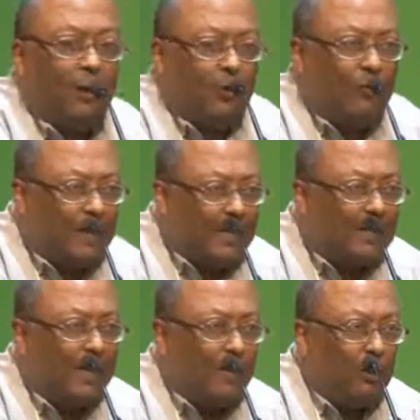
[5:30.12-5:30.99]
Very
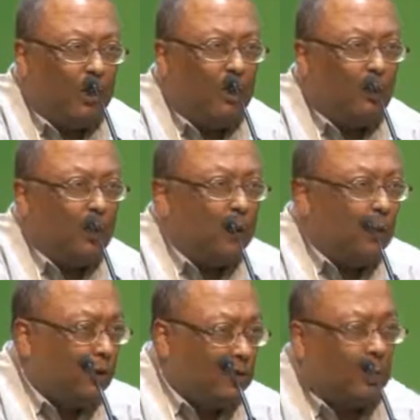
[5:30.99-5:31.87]
stable,
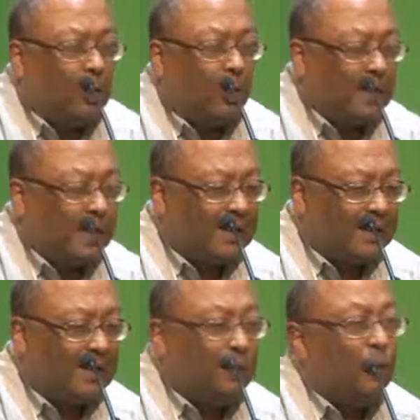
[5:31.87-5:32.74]
does not cause
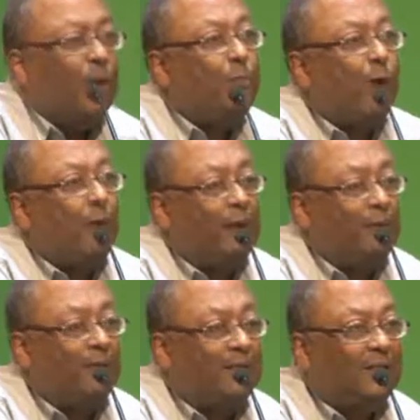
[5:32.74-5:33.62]
accidents. Only
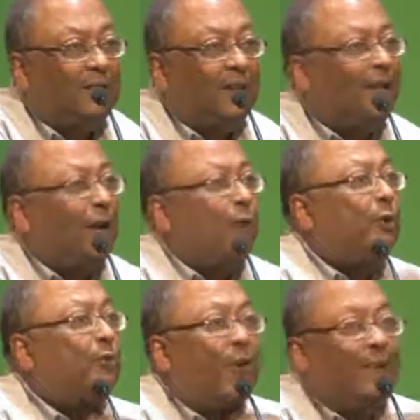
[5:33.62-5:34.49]
problem is, it cannot
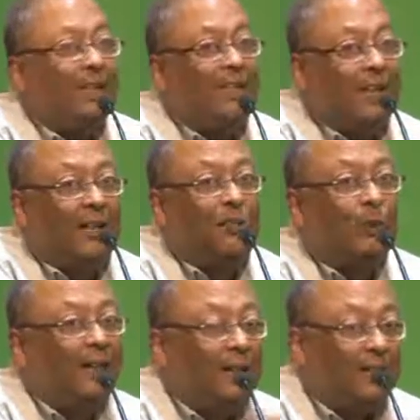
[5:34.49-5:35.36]
be quickly charged,
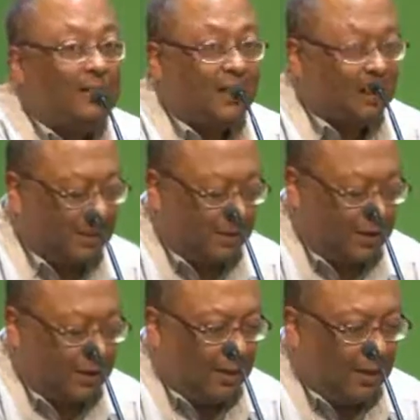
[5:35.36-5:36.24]
quickly discharged.
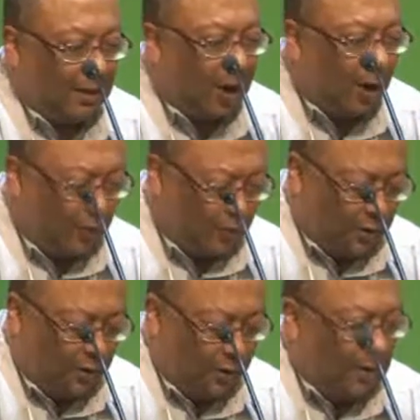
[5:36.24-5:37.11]

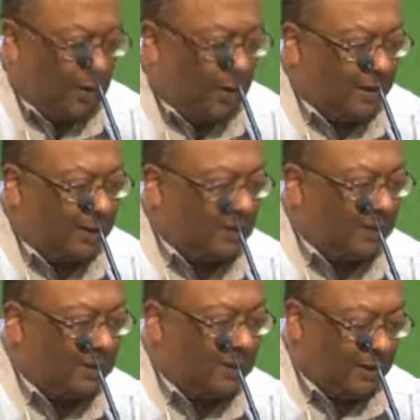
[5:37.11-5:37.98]
However, a
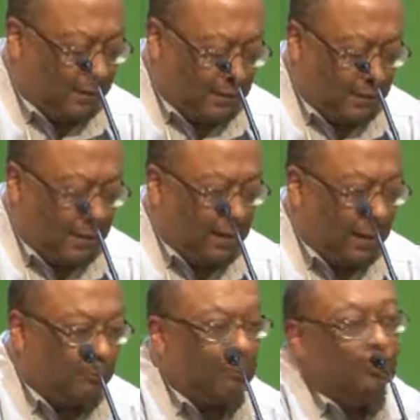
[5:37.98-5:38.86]
recent,
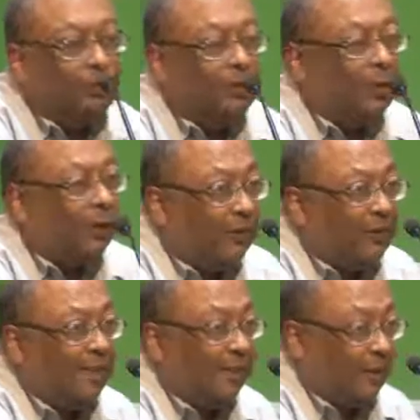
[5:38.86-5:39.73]
not
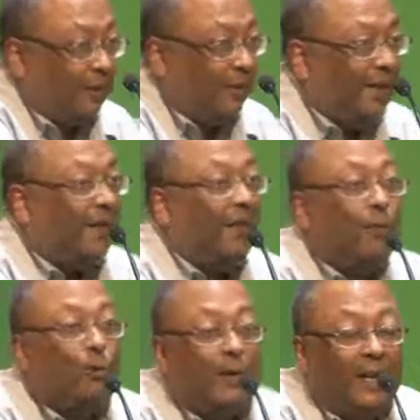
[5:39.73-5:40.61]
recent, we did it
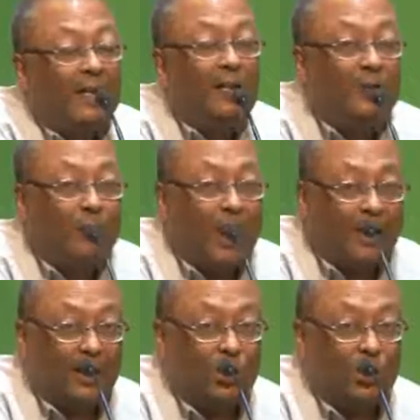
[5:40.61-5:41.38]
about 10 years back.